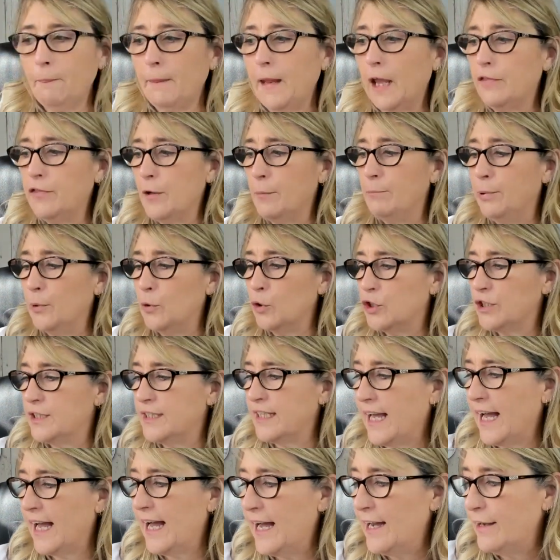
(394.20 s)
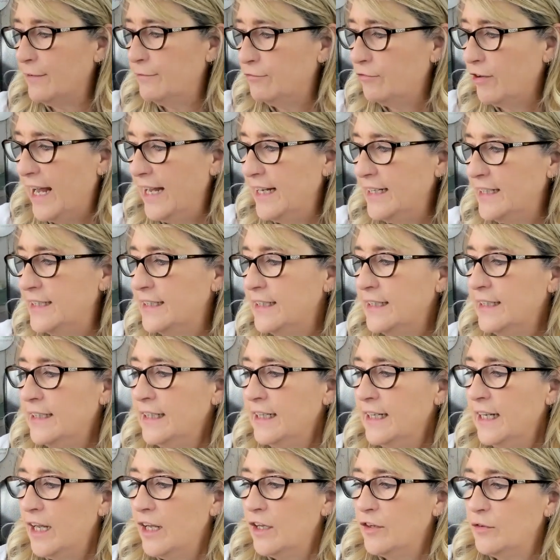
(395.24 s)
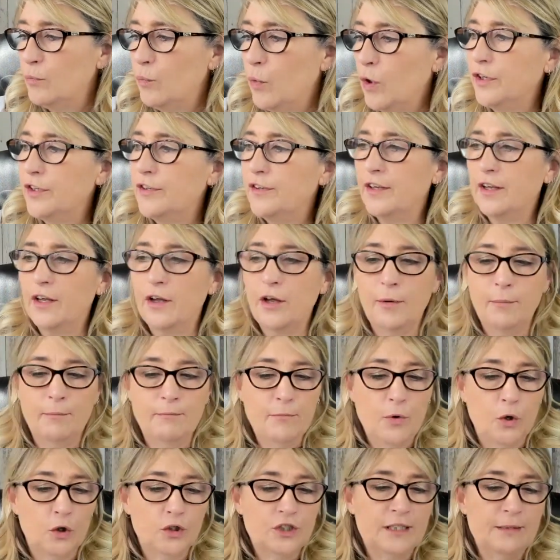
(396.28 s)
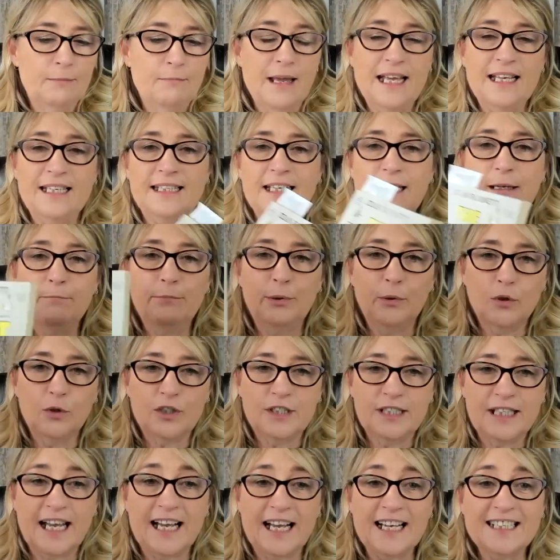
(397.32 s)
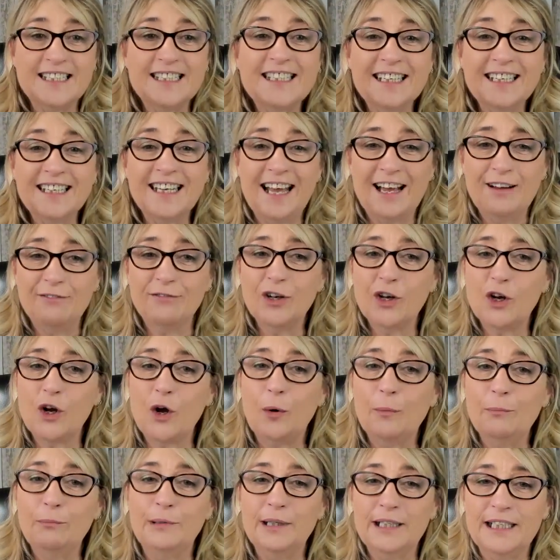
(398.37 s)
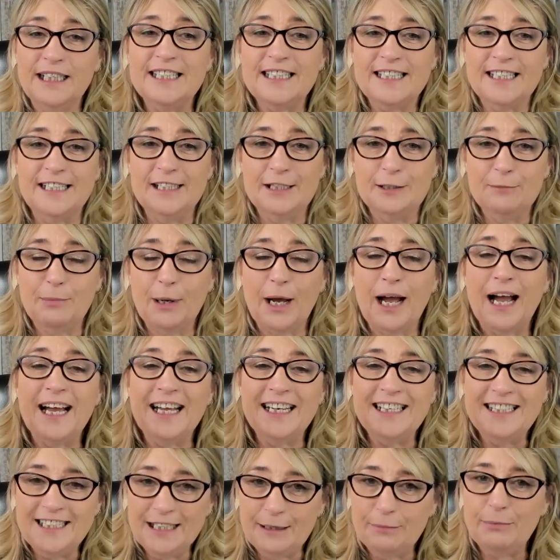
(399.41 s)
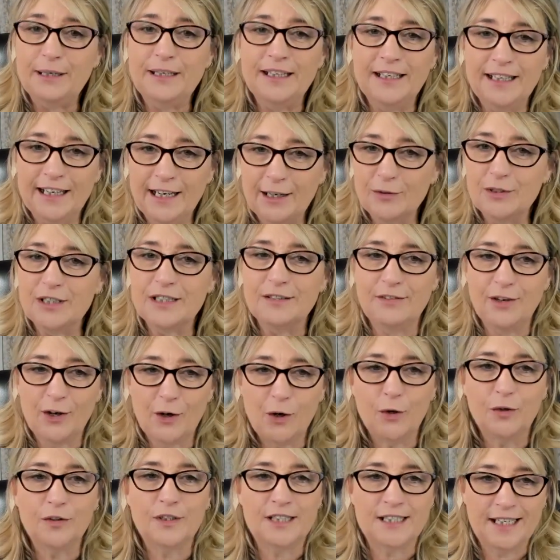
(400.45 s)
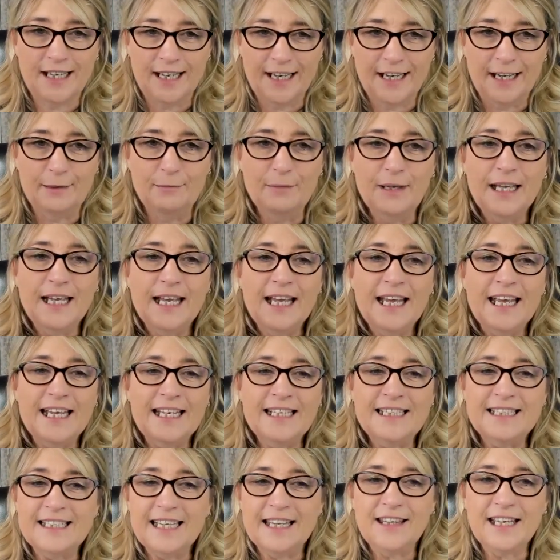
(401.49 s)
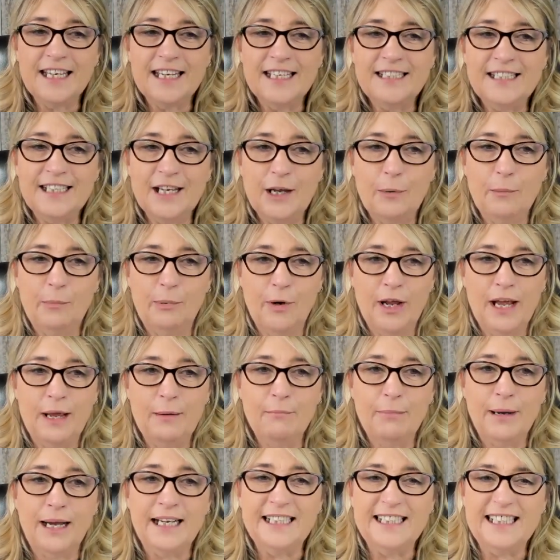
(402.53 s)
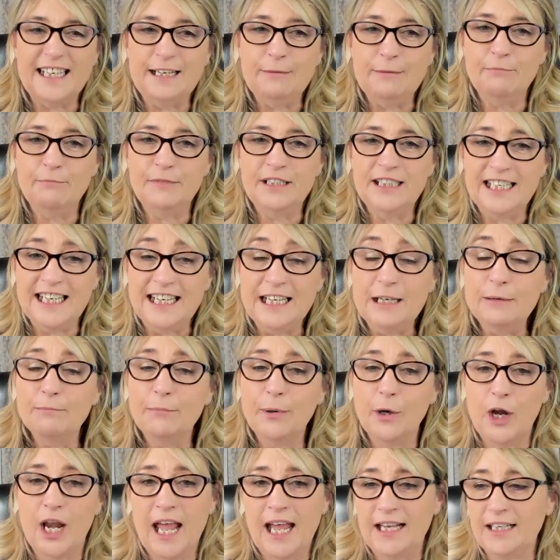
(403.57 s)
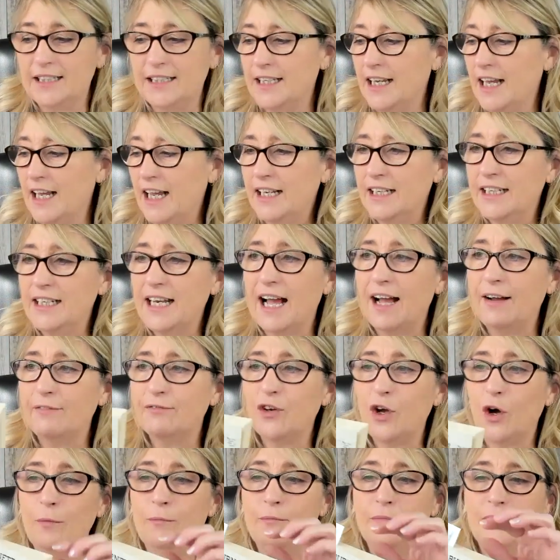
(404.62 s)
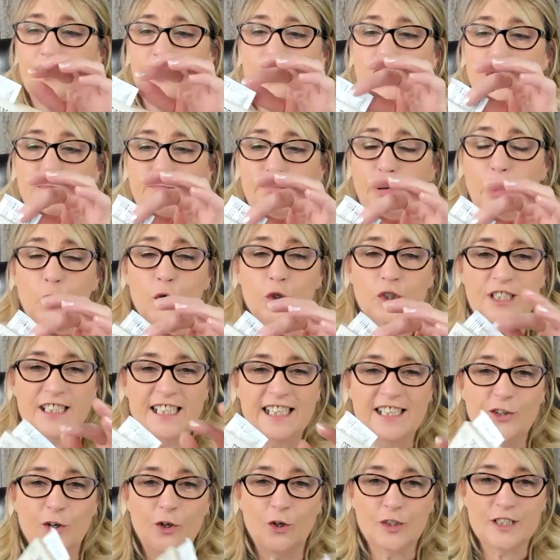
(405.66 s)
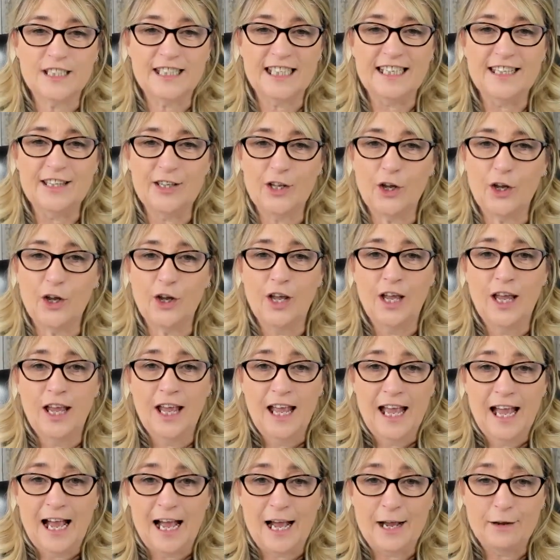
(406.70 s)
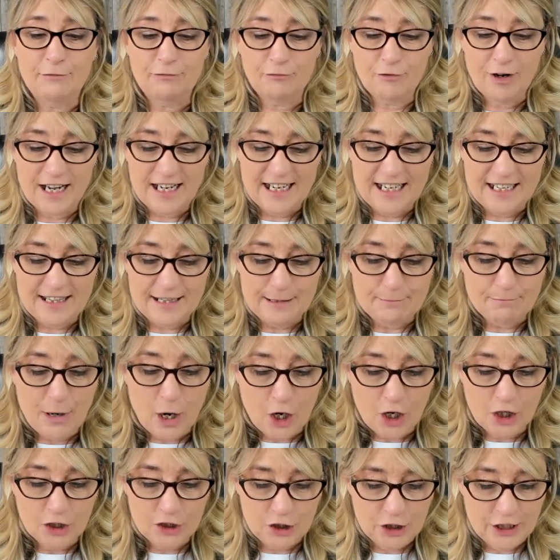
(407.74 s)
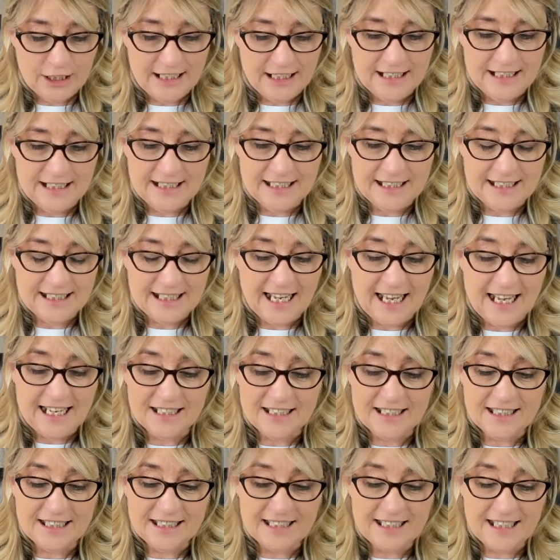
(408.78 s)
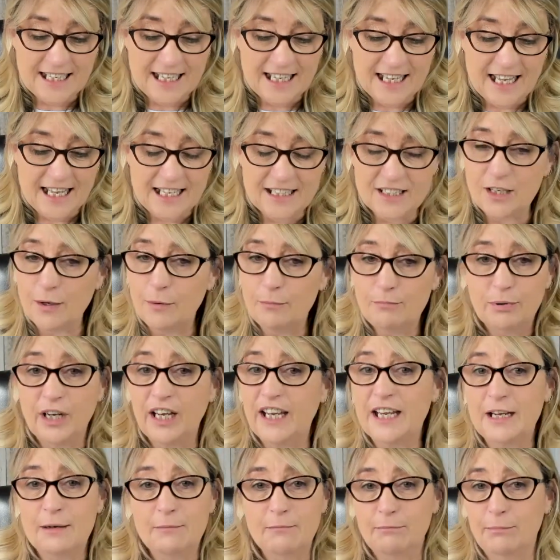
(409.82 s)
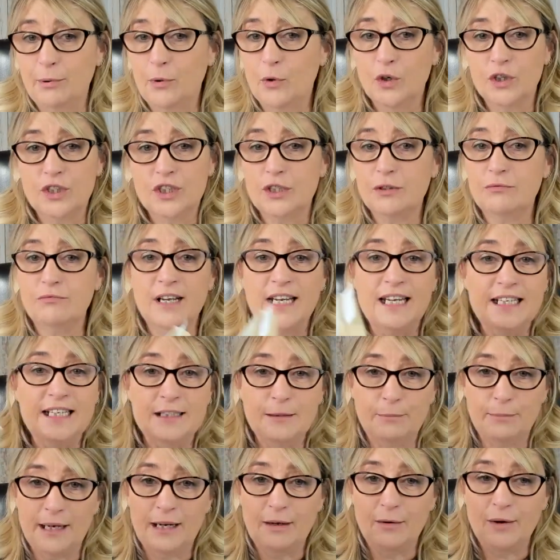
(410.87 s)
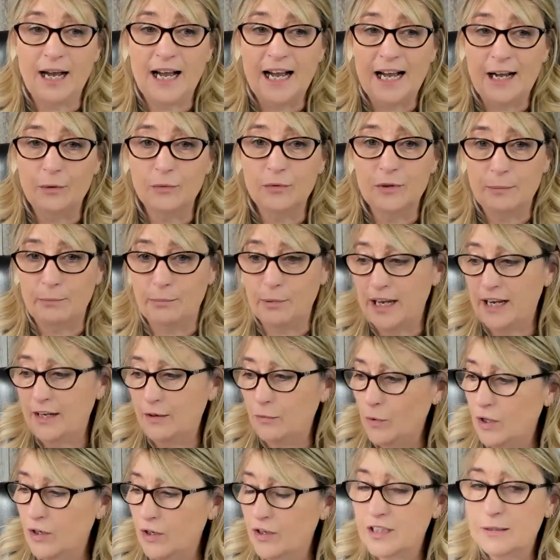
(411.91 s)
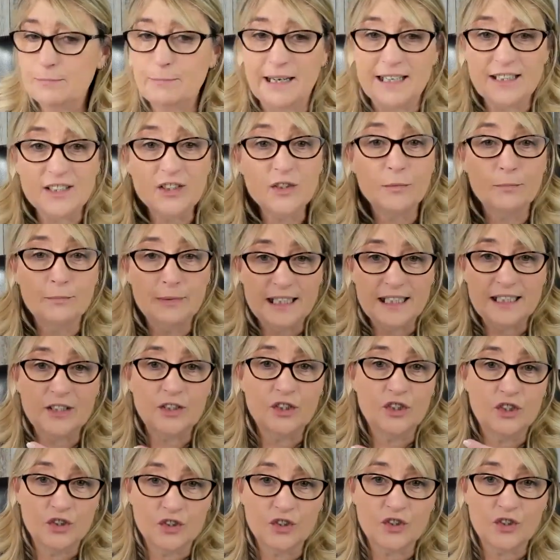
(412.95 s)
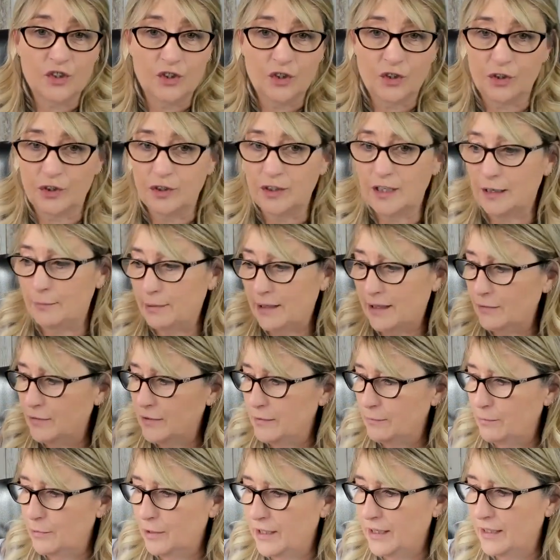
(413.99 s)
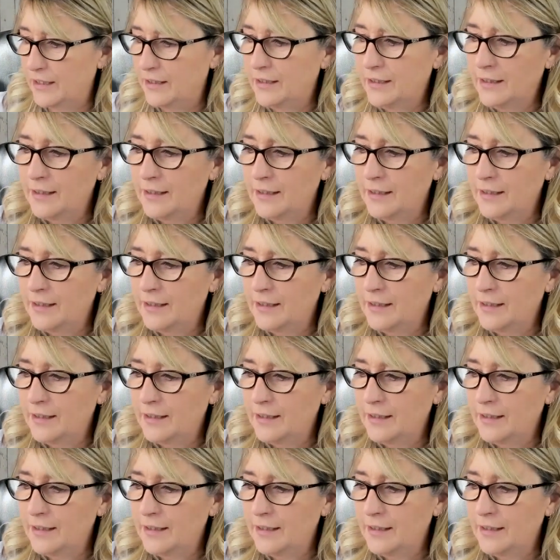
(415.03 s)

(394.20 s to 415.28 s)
the books that I've read, one of the most amazing books that I still haven't completed, but I dip in and out of it all the time, is The Idiot Brain by Dean Burnett. And I've got post-it notes in there. I've written in the margins. It's a brilliant book to read about how the brain works by somebody that does know about the brain.